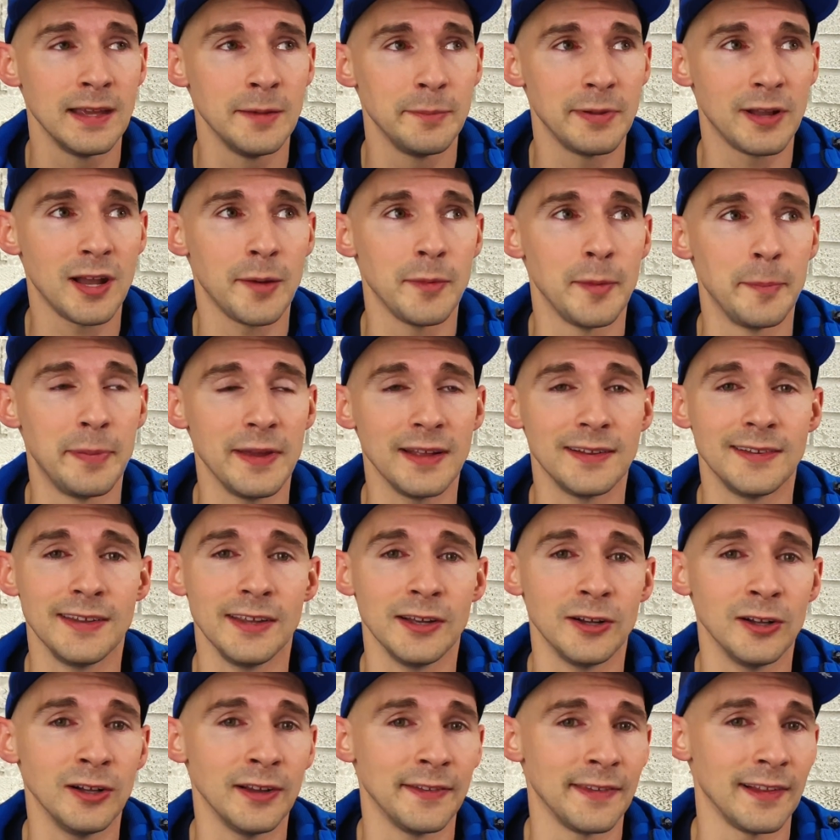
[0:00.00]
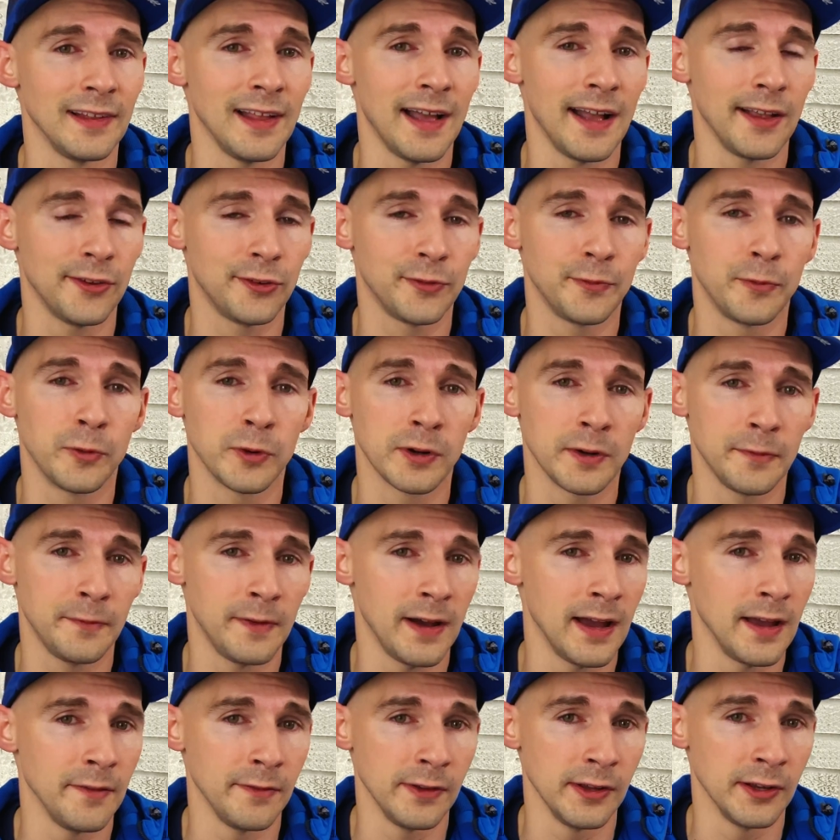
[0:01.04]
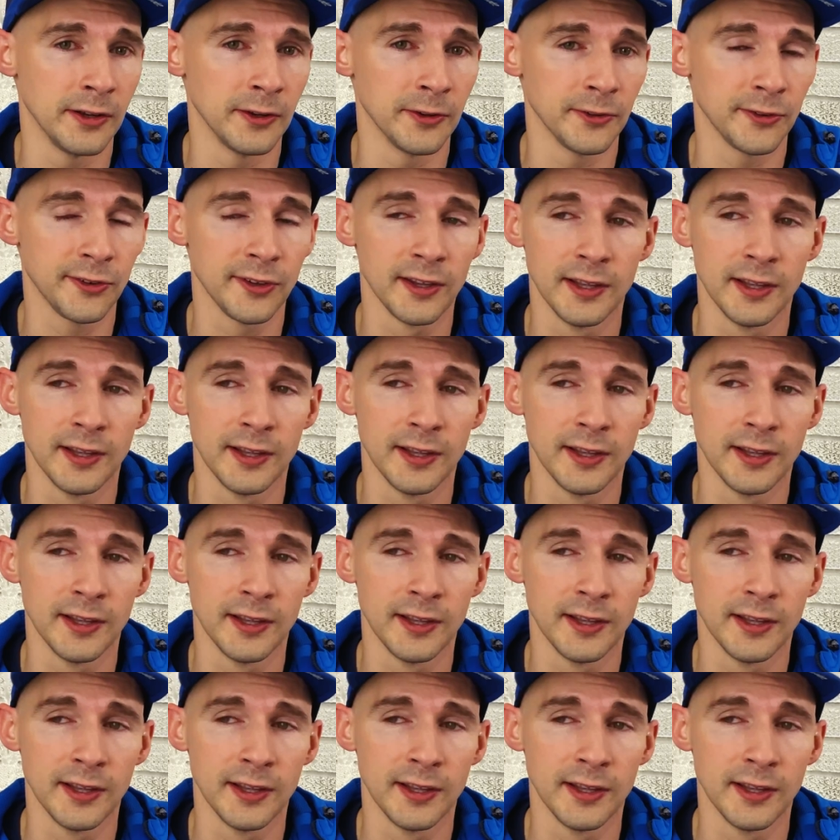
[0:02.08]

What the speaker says: become a big deal in the last 4 to 5 years.